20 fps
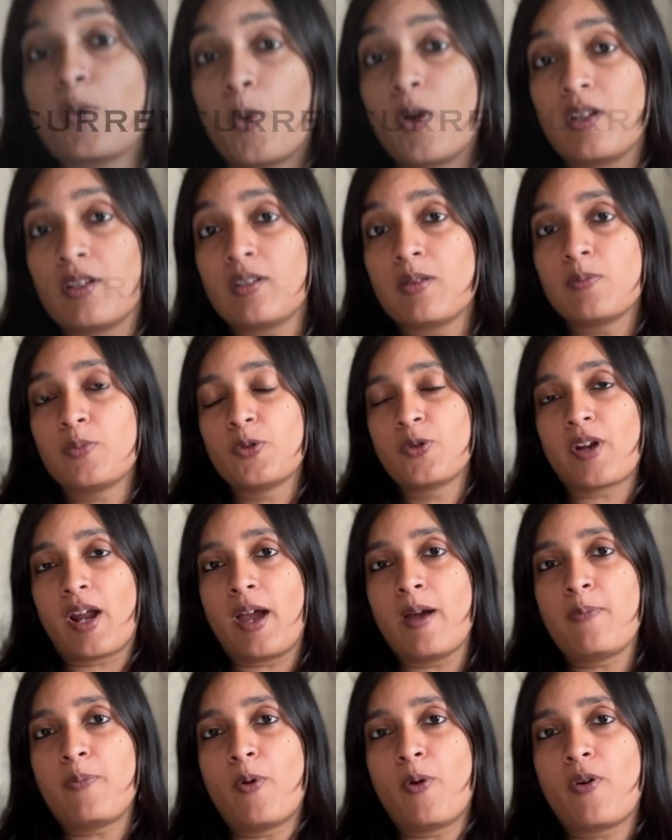Kuala Lumpur
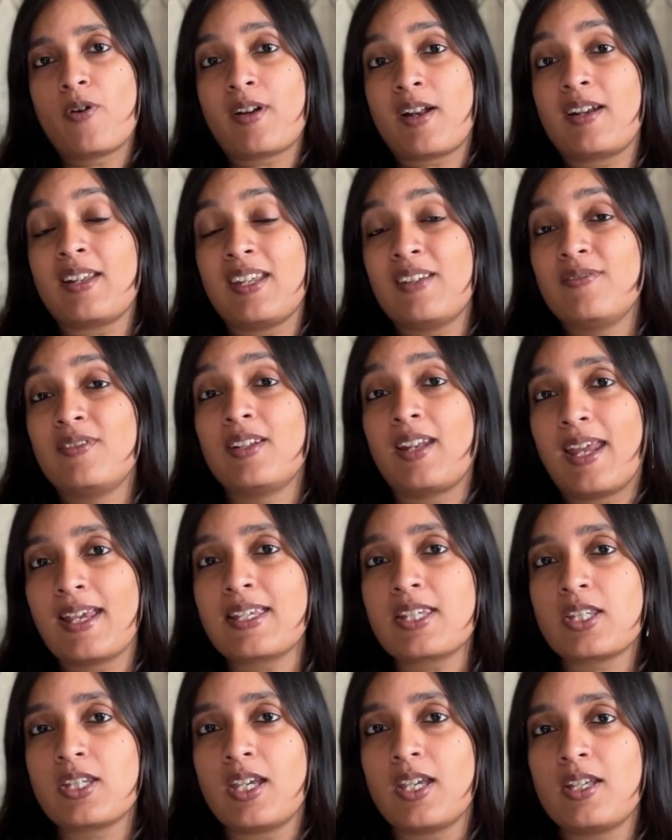airport and even
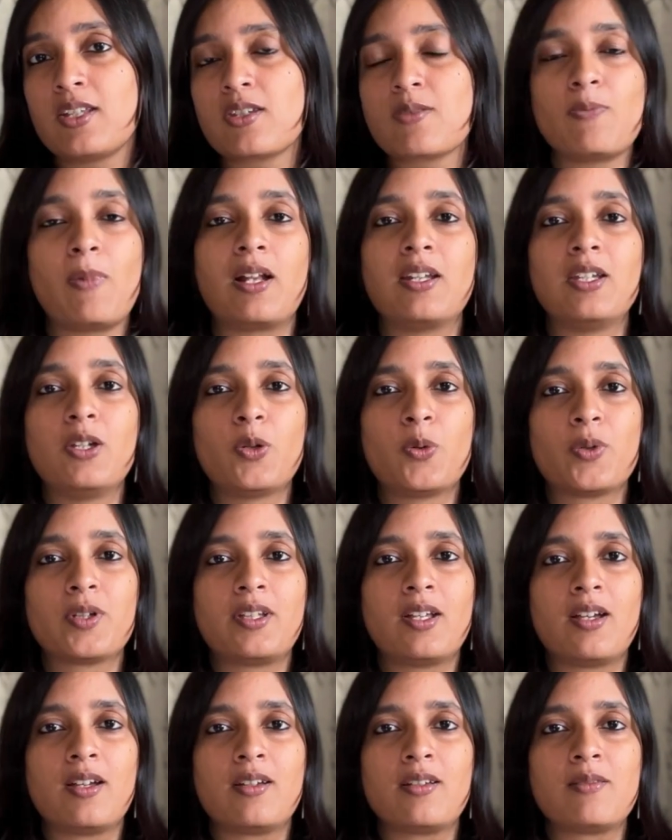exchange money over
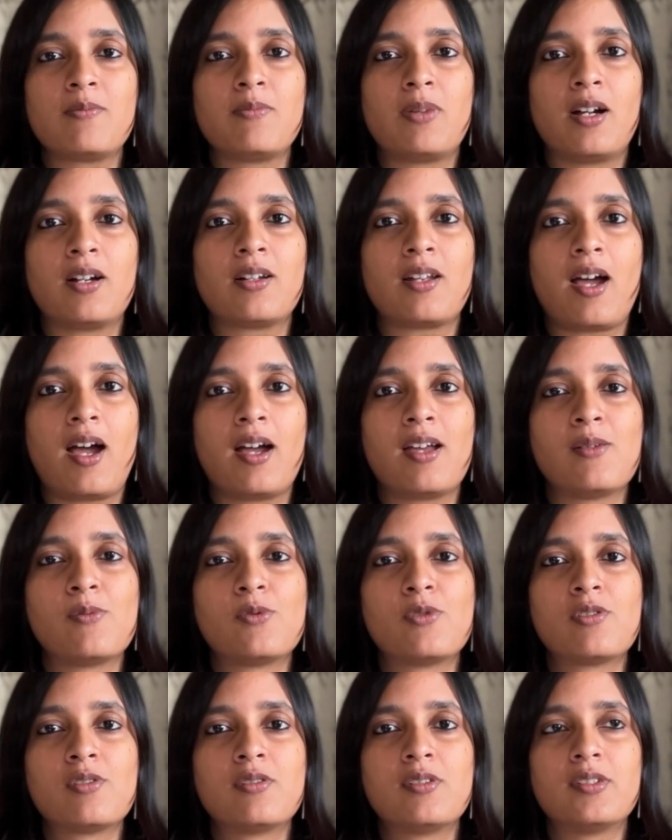there, but I
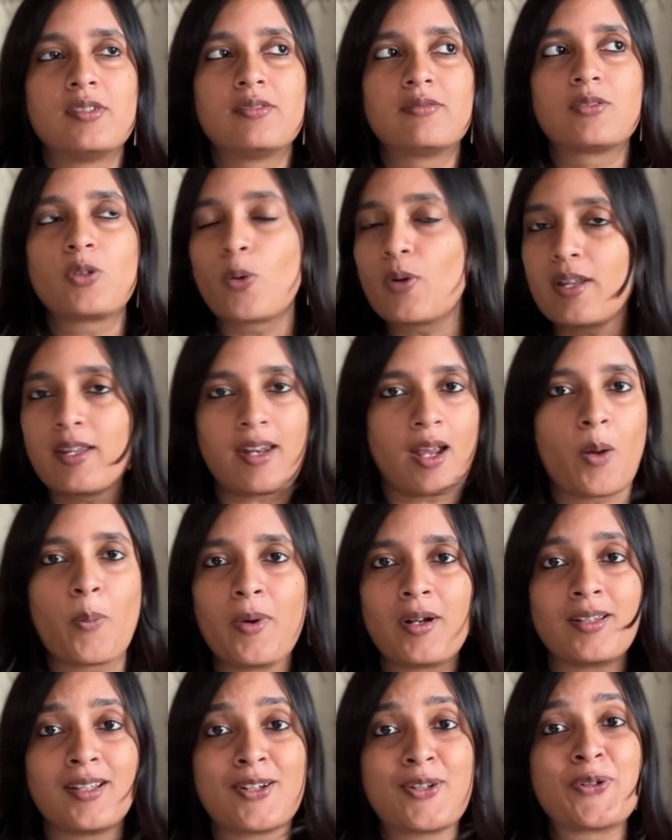would totally
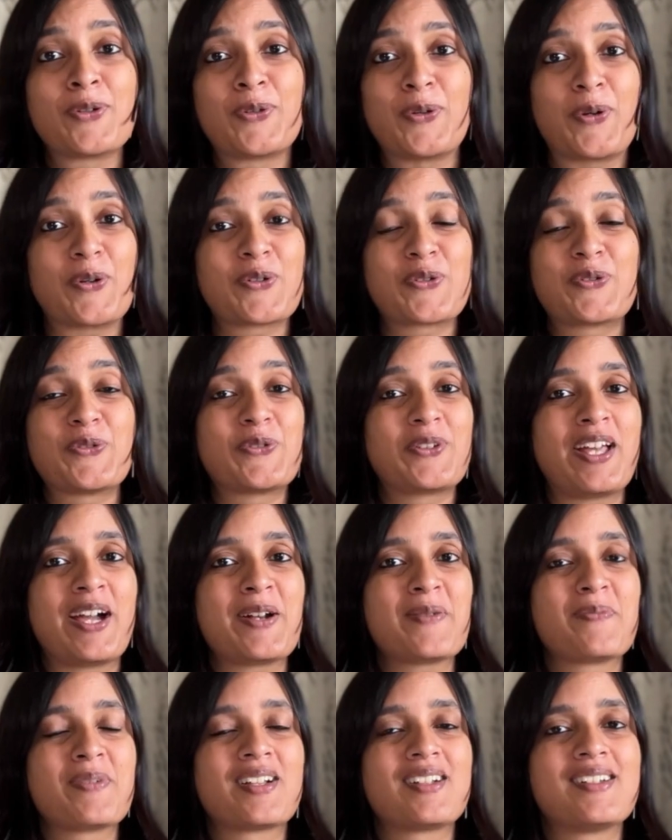recommend that you not do
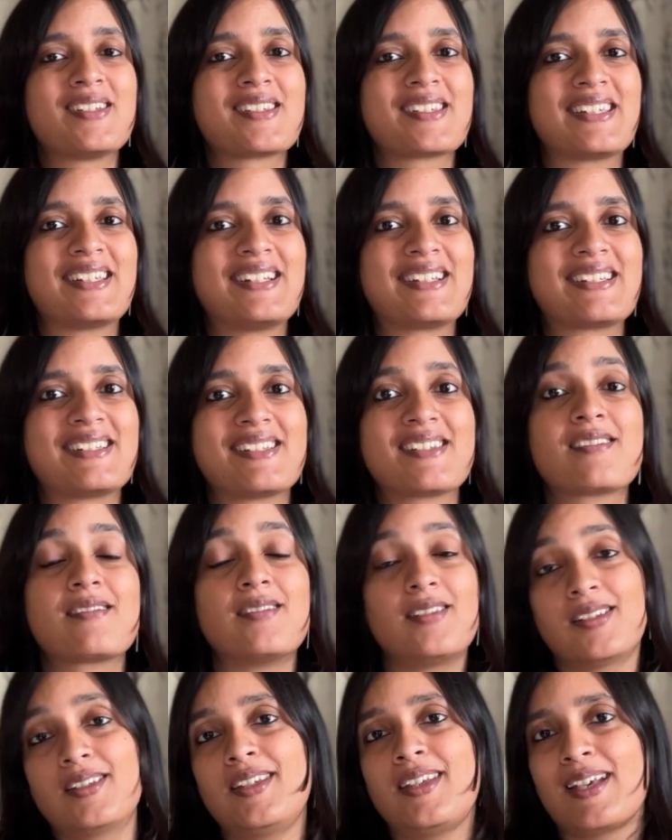that because it is
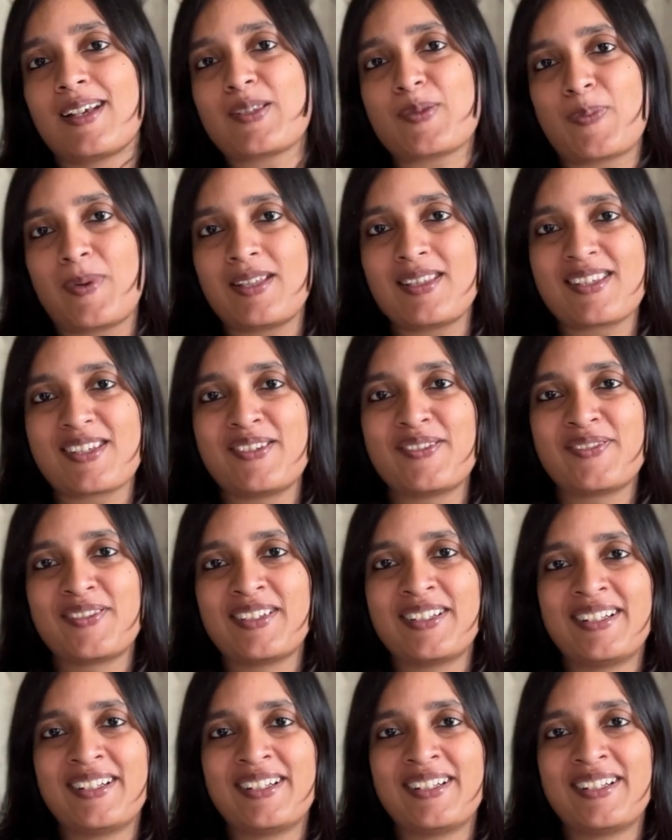really expensive.